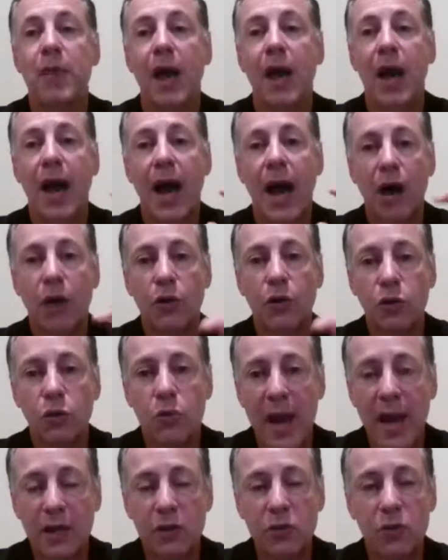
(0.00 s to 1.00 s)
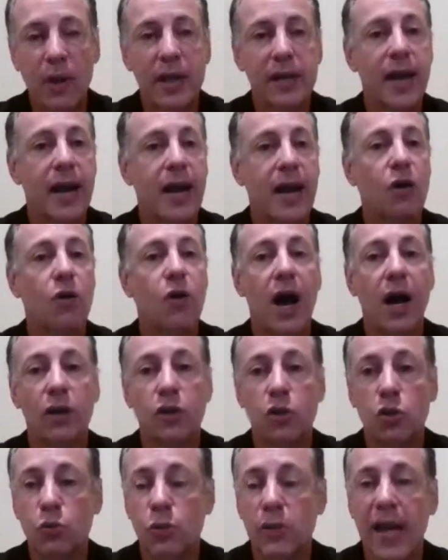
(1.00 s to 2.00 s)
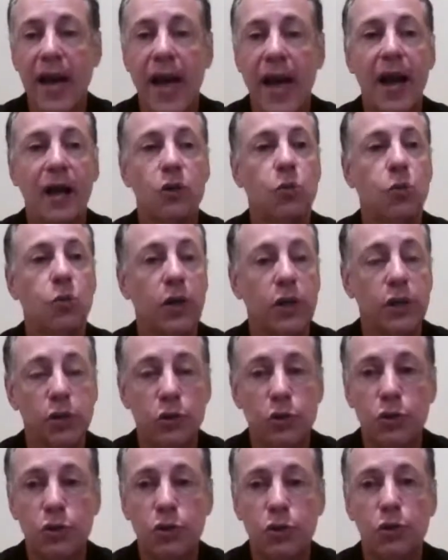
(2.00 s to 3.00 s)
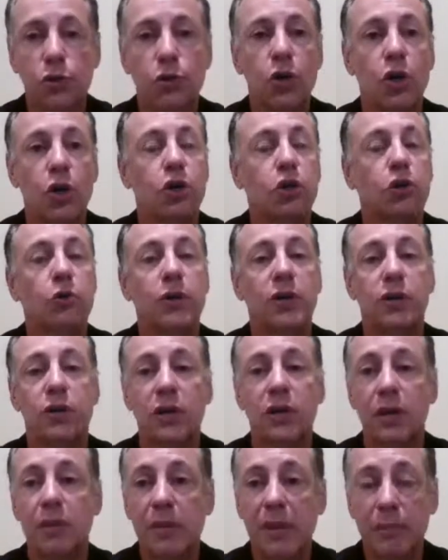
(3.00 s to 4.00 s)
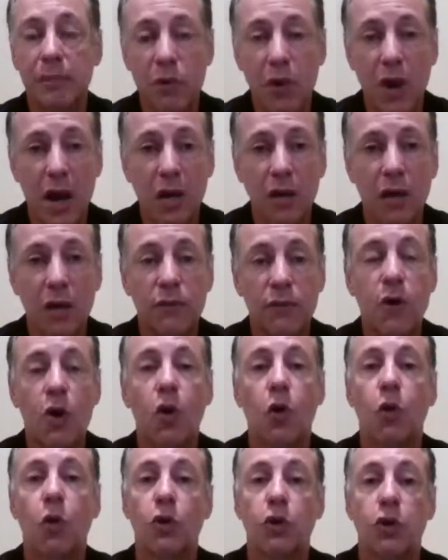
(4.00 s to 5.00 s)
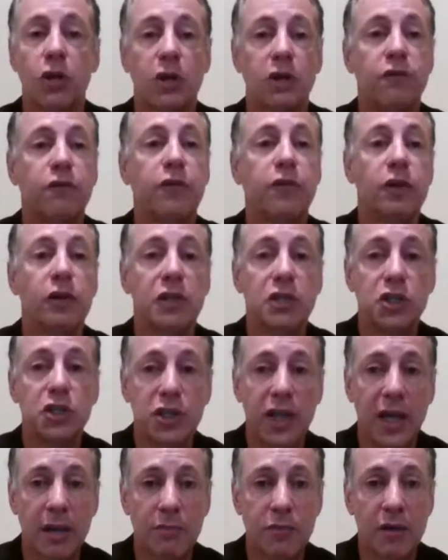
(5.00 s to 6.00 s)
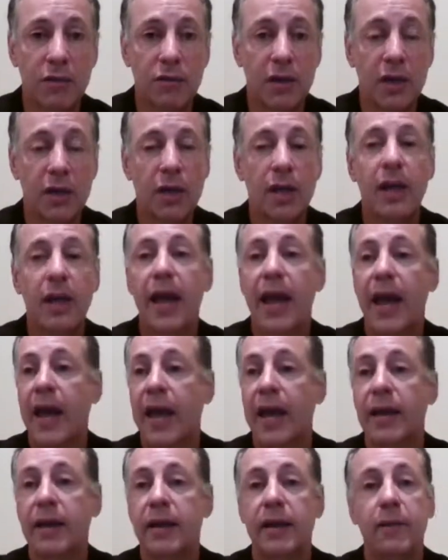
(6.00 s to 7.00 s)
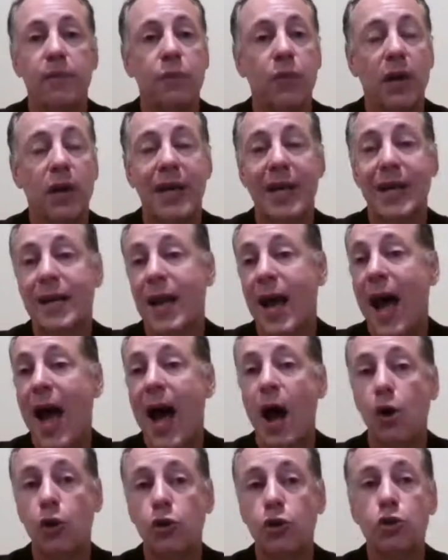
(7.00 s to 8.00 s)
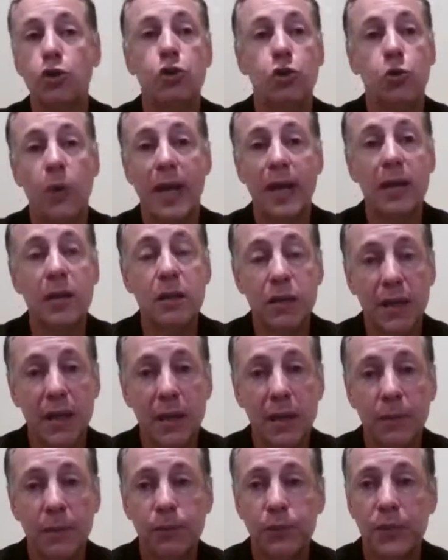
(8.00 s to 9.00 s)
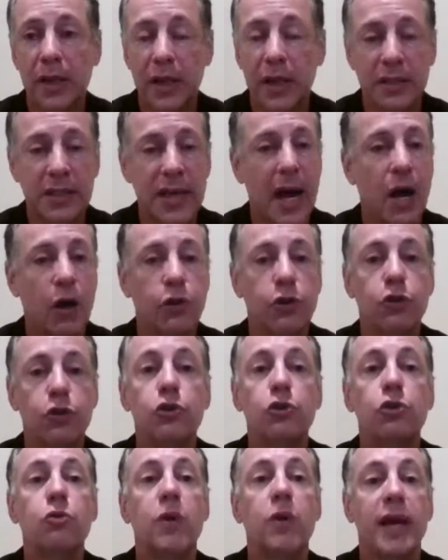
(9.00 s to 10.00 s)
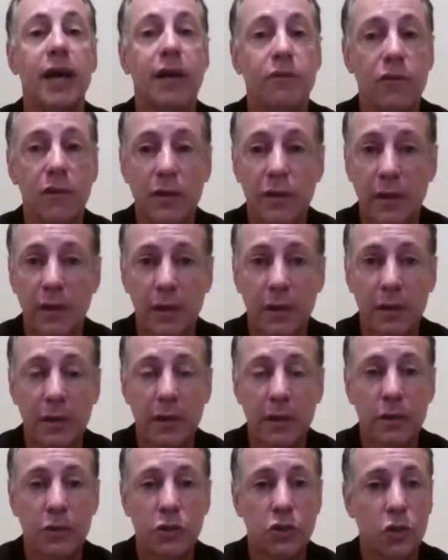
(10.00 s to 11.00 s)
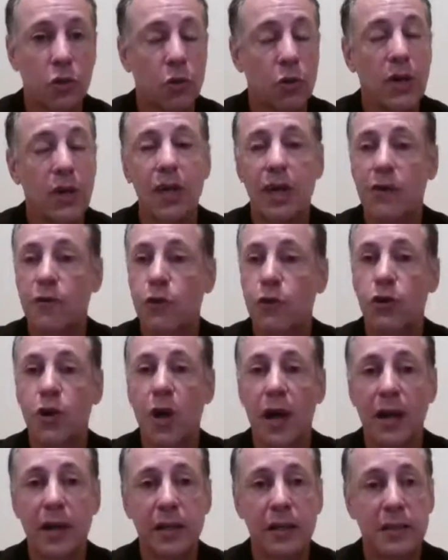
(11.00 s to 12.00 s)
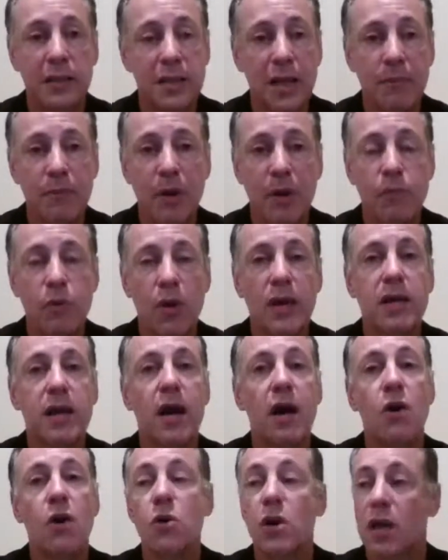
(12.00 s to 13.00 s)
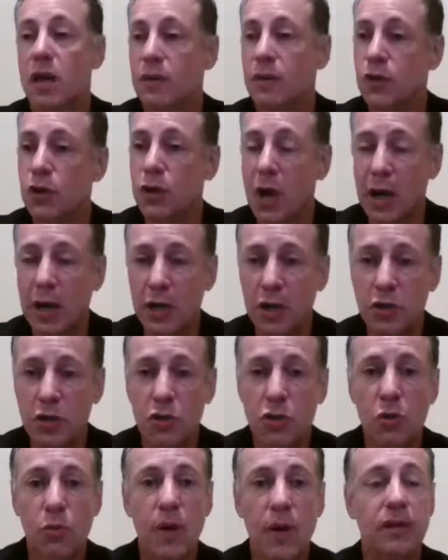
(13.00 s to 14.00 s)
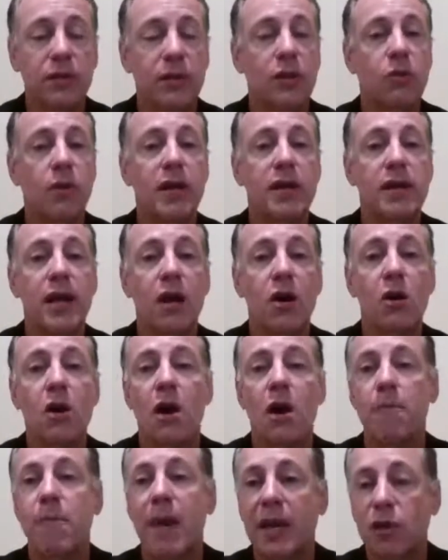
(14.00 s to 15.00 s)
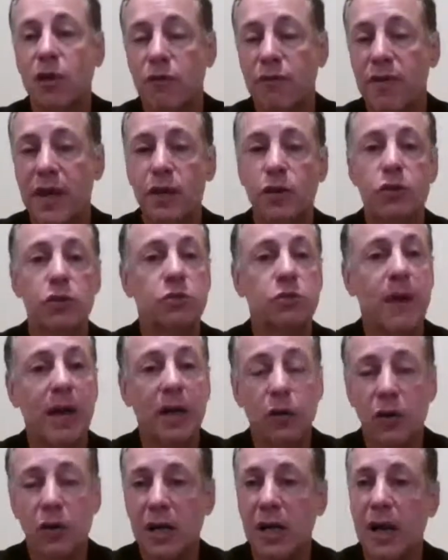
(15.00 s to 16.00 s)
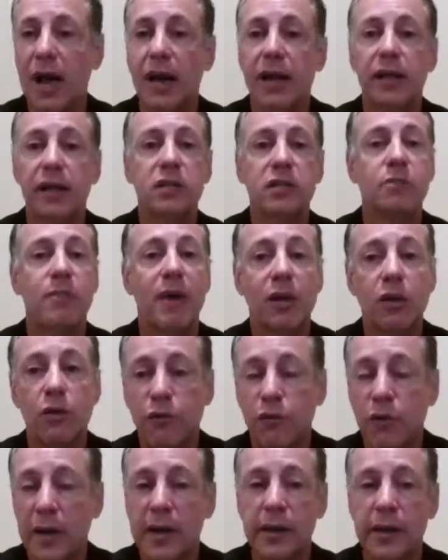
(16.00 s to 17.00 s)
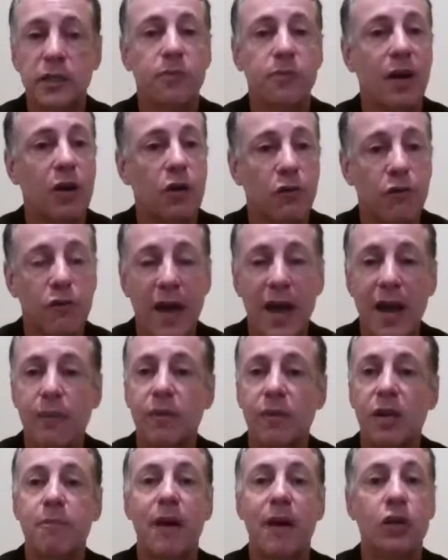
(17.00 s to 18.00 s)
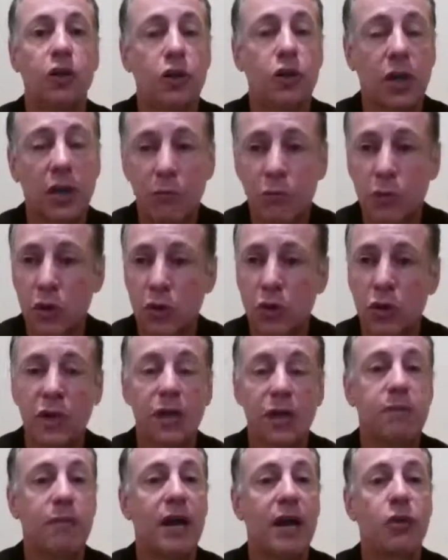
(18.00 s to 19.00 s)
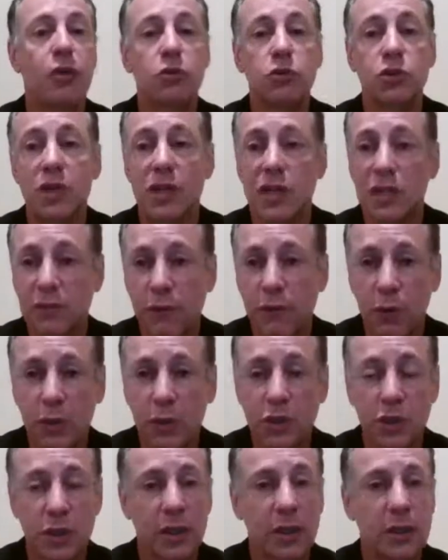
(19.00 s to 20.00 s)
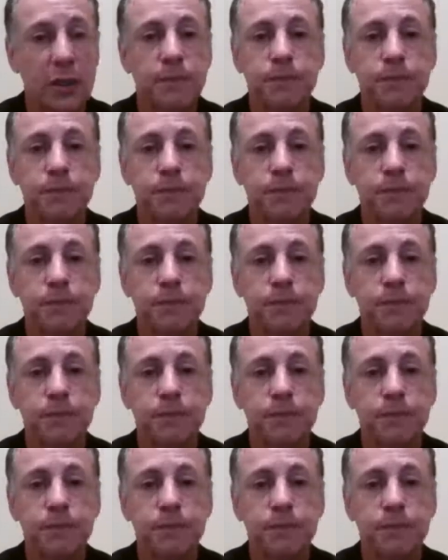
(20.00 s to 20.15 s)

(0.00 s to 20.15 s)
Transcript: how you act right now, how you react, what you do, you're either going to be proud of or you're going to feel ashamed of it. And again, how you do anything is how you do everything. So if you're not going to step up right now, if you're not going to do the right thing right now by your vendors, by your clients, by your friends, by your family, by your community, by those less fortunate,